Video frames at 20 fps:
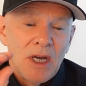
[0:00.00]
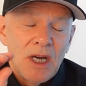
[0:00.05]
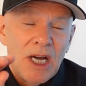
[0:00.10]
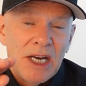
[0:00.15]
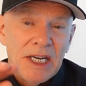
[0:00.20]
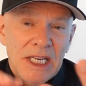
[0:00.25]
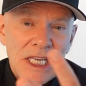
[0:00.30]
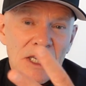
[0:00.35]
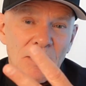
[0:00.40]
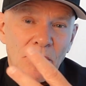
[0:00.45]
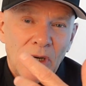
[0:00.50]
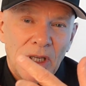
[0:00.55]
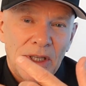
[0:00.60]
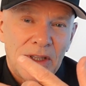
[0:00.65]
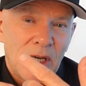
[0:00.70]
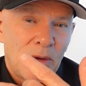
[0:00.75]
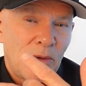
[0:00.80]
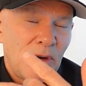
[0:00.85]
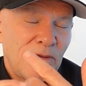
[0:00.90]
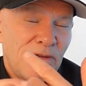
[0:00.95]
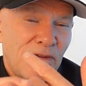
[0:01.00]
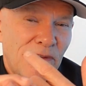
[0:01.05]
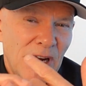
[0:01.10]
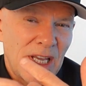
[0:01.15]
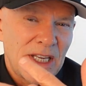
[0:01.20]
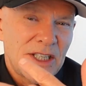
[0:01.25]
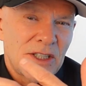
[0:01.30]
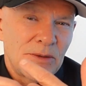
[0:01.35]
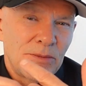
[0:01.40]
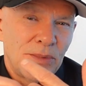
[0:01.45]
And equally, they were
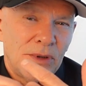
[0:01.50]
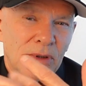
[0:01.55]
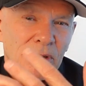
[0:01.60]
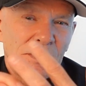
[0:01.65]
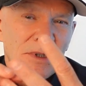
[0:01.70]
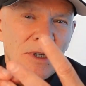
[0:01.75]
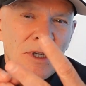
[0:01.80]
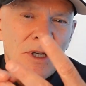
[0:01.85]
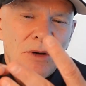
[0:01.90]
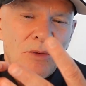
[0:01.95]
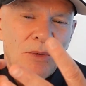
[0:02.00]
inflexible